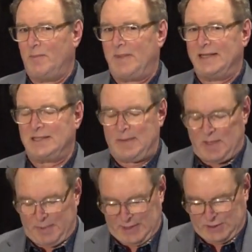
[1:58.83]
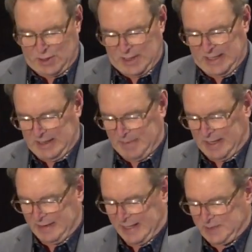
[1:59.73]
my time up here talking
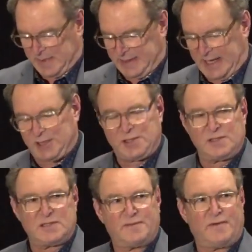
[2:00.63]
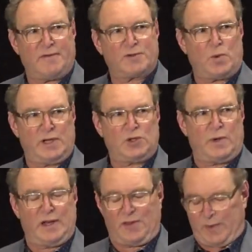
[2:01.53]
about expectations of
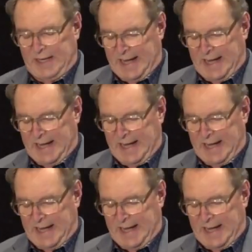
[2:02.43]
2023